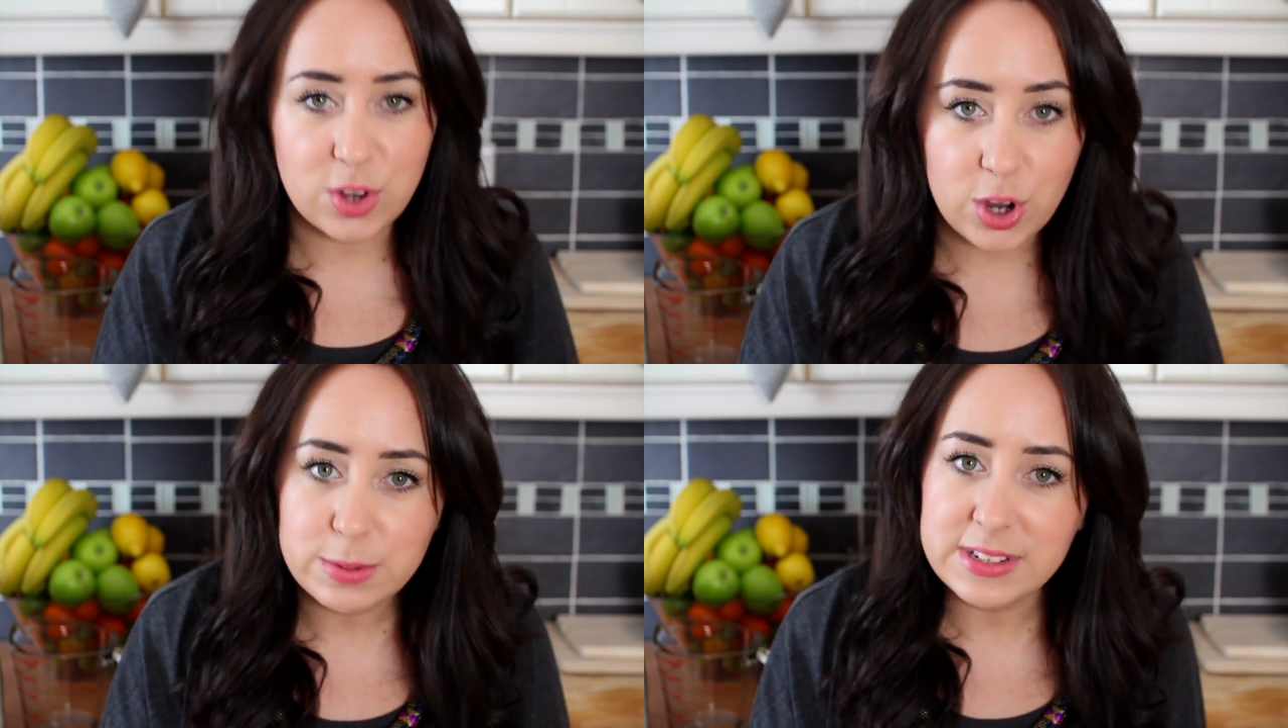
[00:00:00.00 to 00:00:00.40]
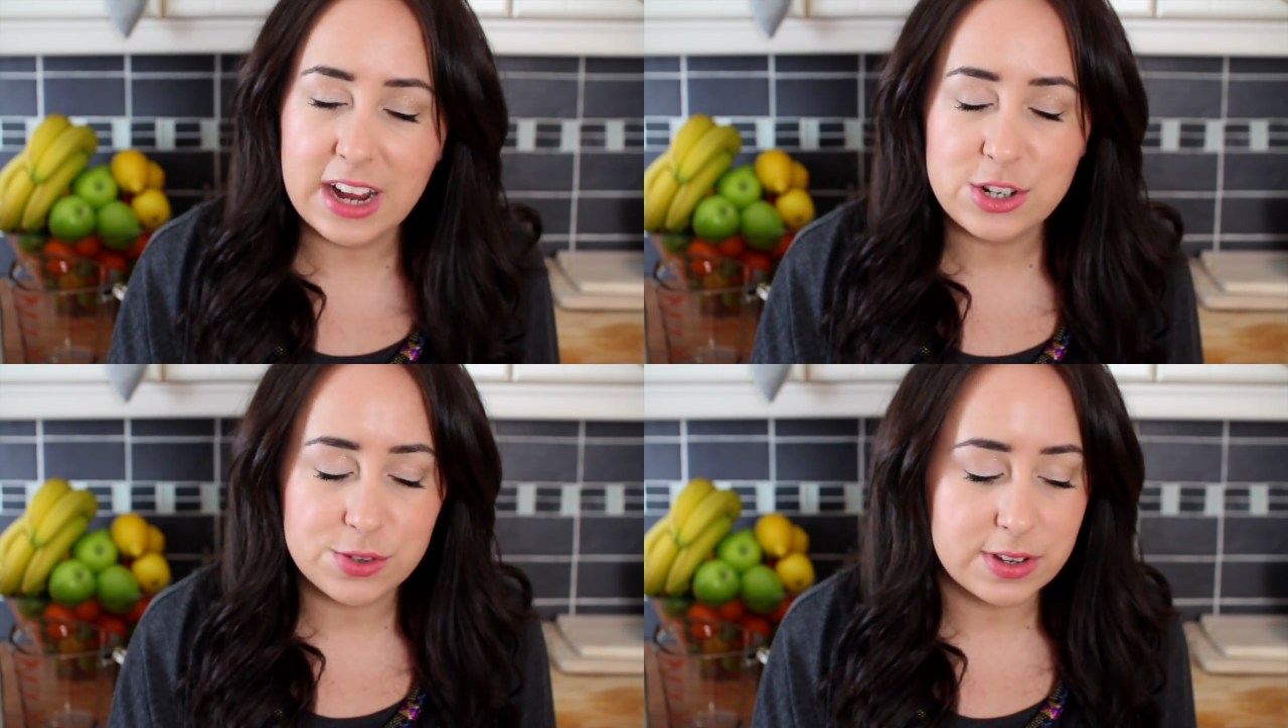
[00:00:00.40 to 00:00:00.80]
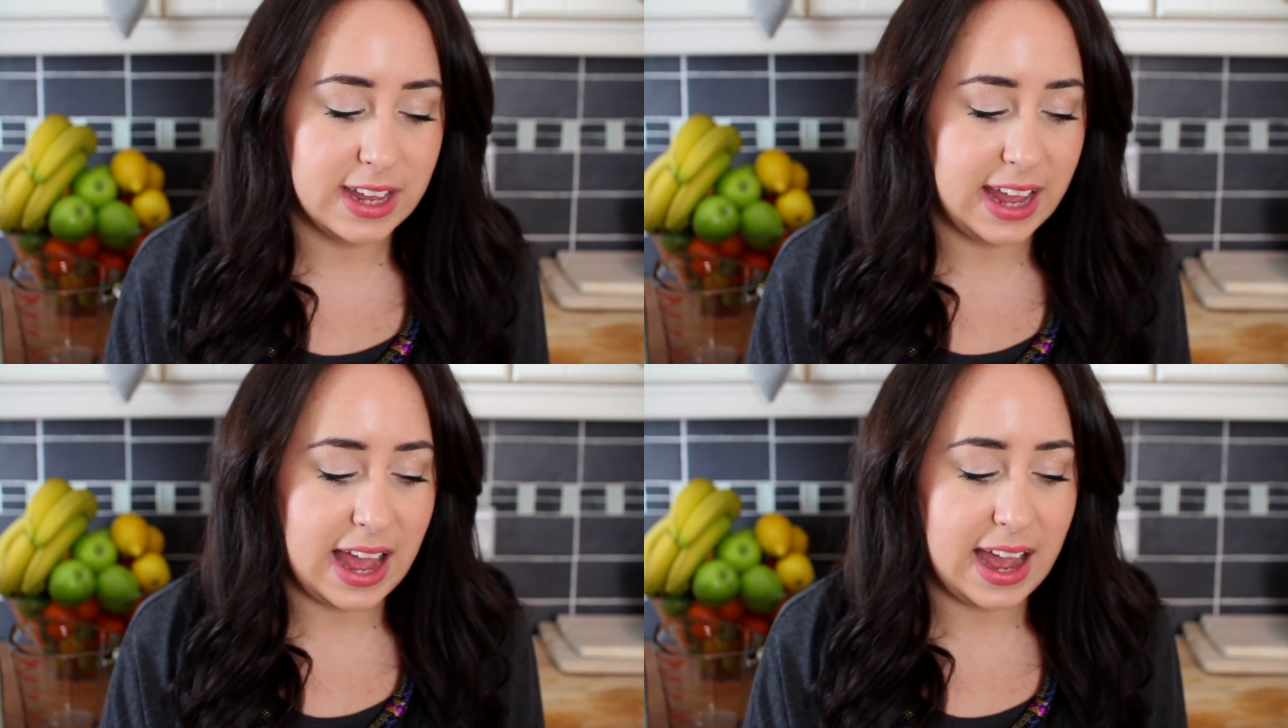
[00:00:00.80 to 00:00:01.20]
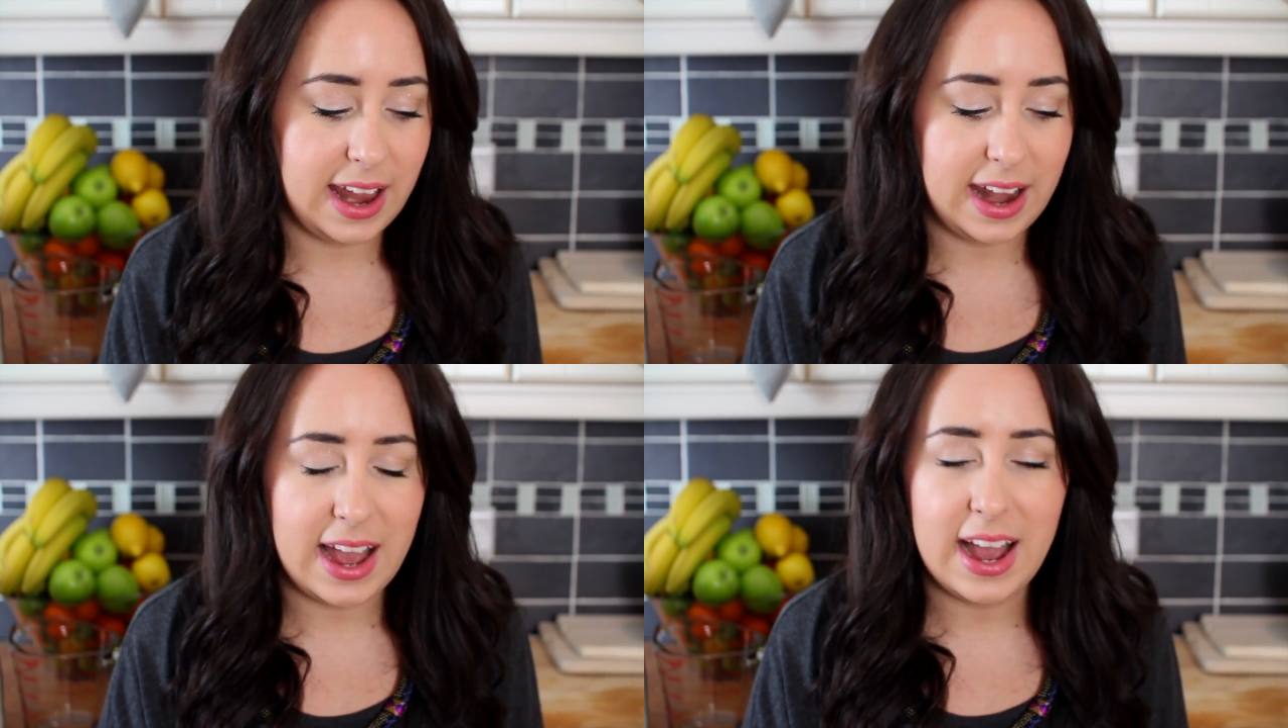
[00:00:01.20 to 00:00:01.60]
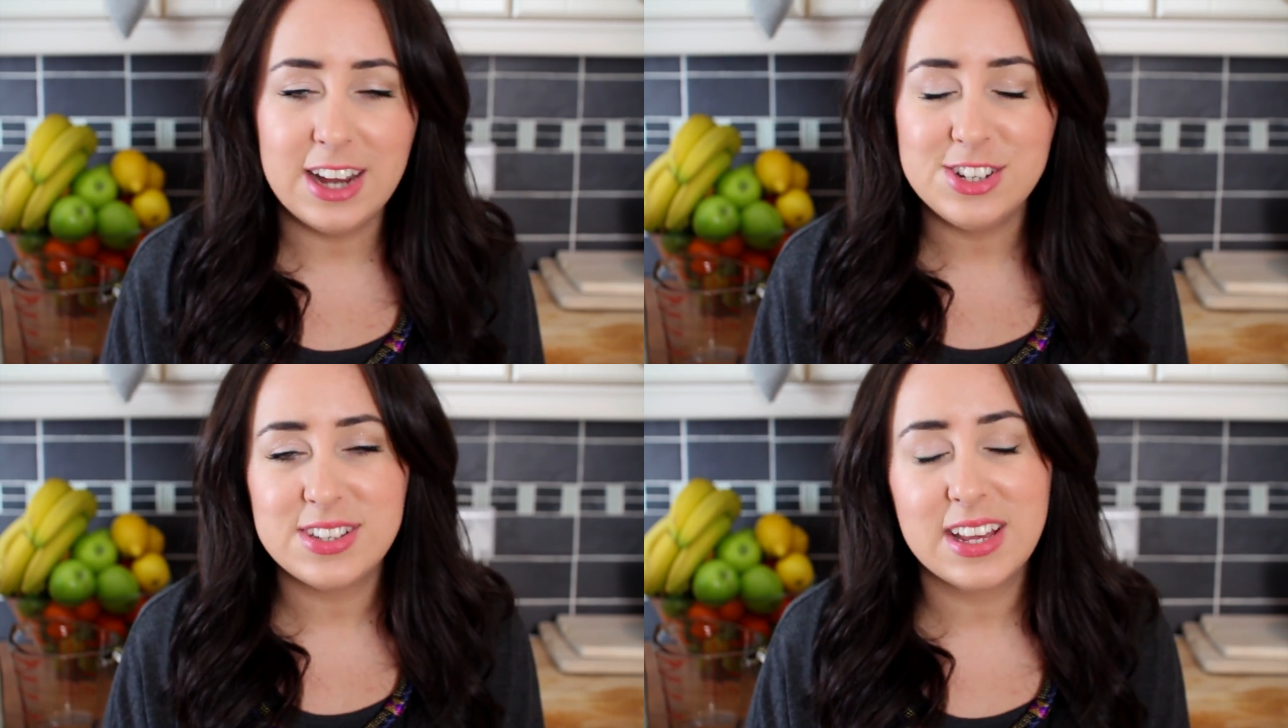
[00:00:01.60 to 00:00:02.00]
cups naturally, and
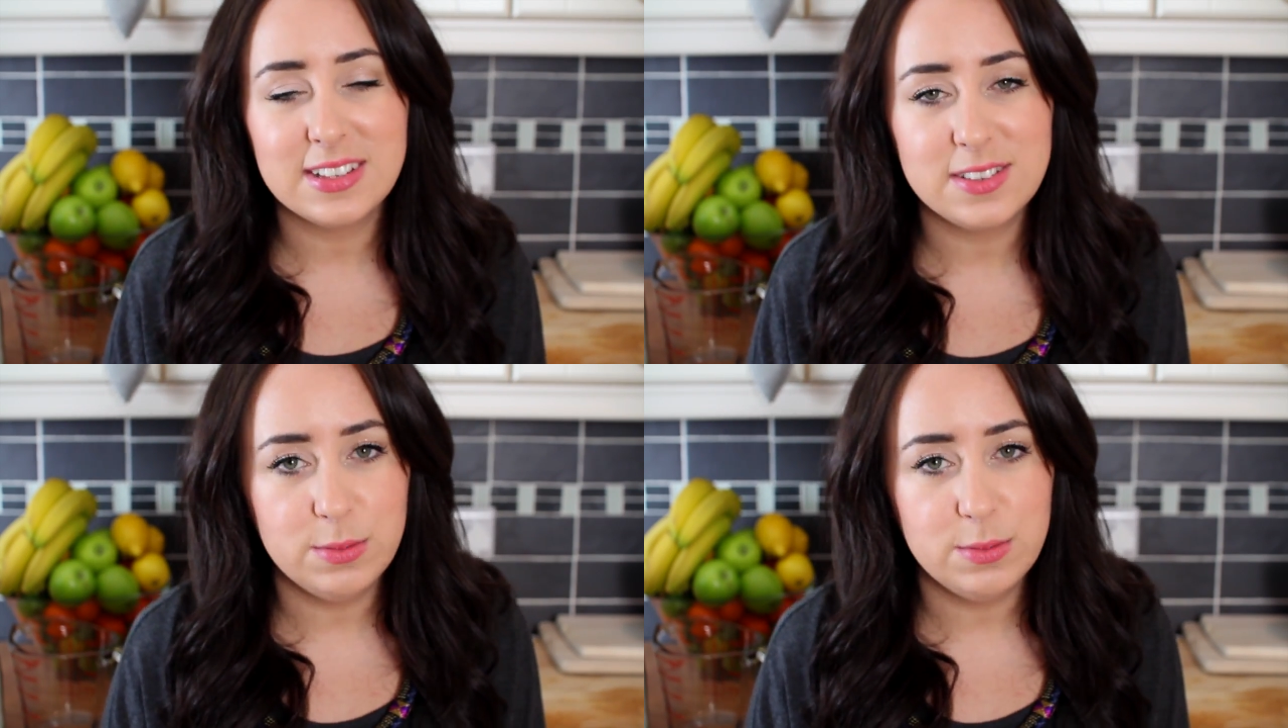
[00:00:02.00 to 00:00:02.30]
I just think it's